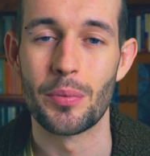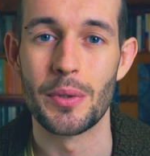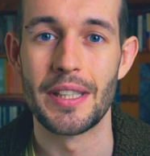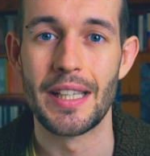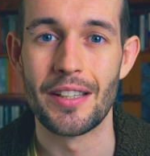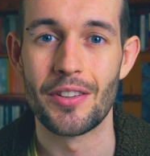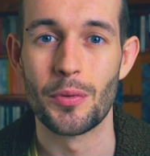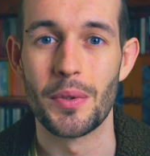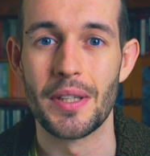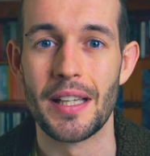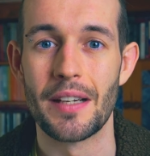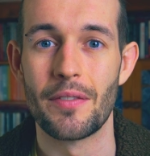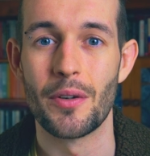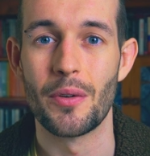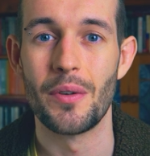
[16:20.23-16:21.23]
We get to a
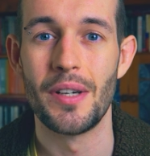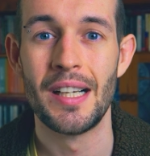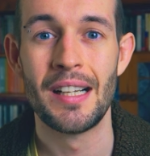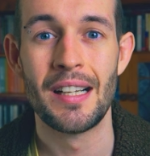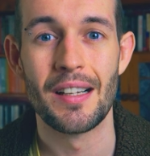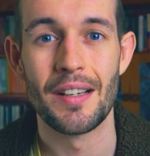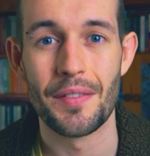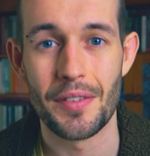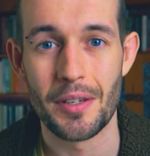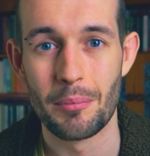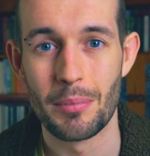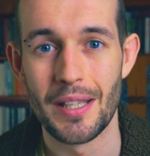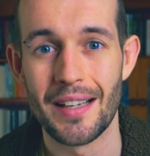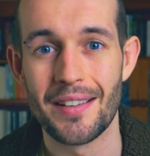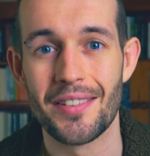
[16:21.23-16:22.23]
level of
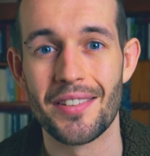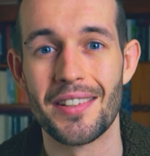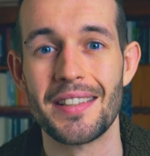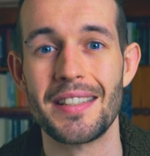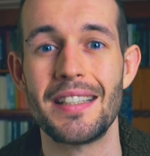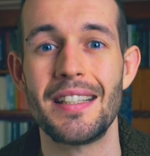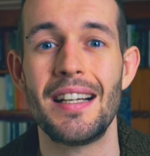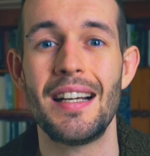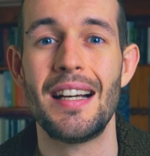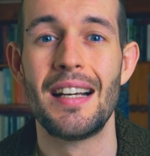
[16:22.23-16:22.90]
complexity